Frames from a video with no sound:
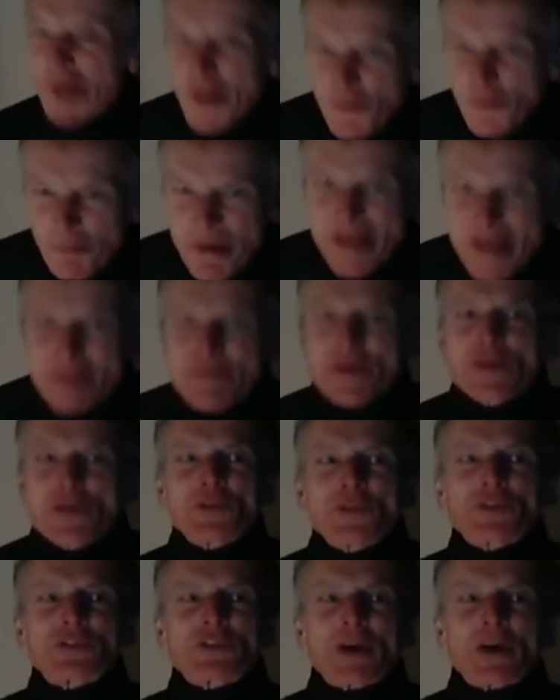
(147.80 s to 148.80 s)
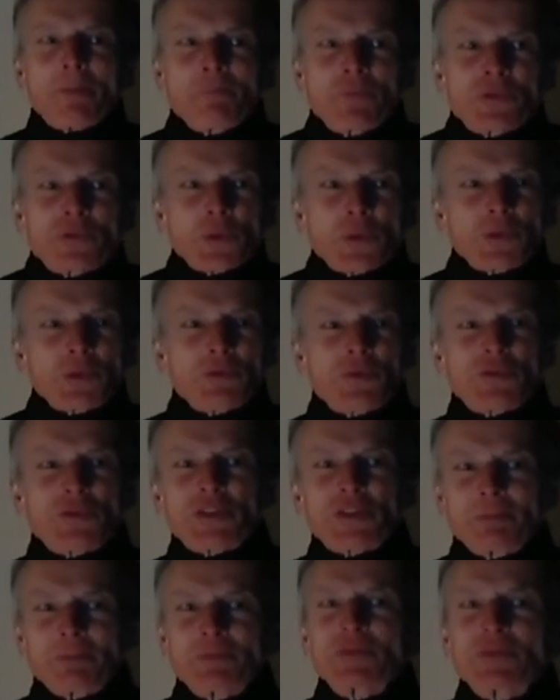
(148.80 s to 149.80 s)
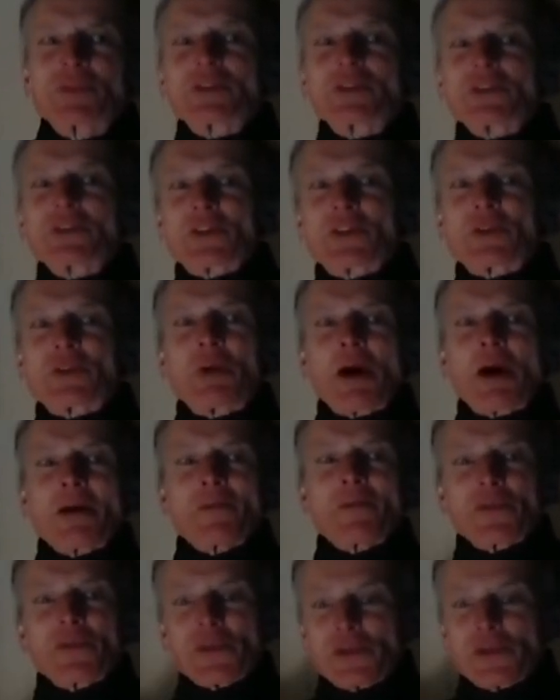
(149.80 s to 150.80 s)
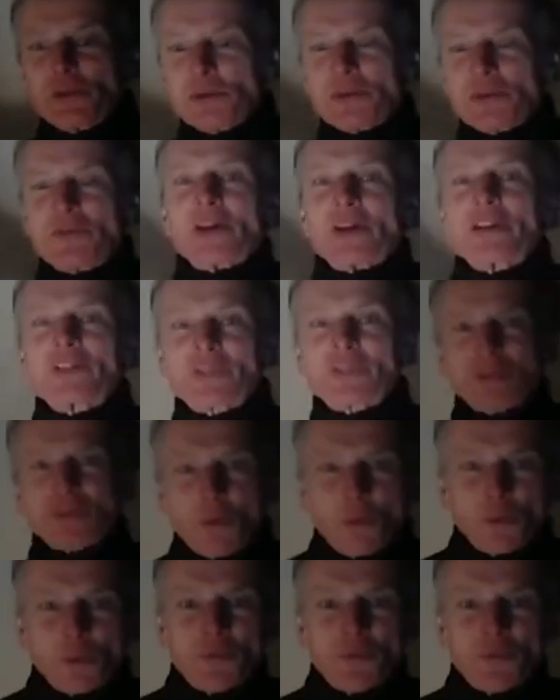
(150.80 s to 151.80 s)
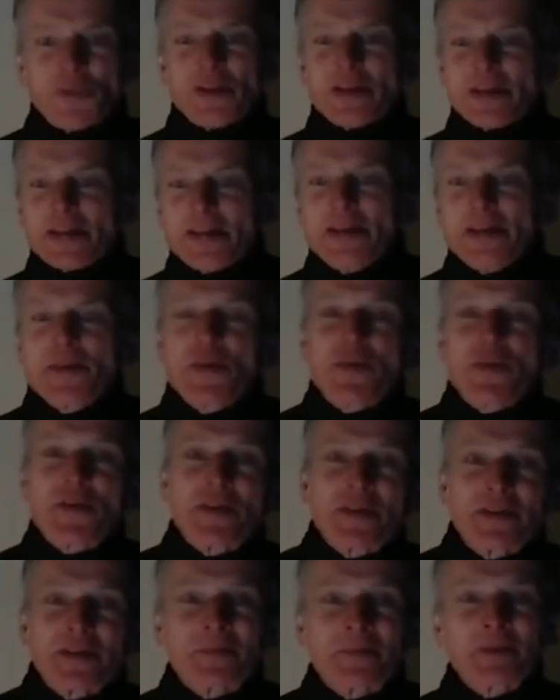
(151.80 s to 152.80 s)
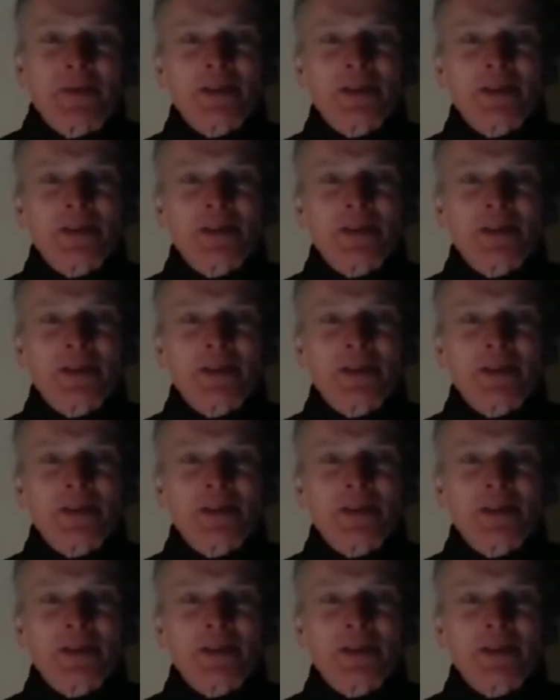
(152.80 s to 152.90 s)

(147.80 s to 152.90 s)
maybe there's some sort of substance throughout the universe called the ether,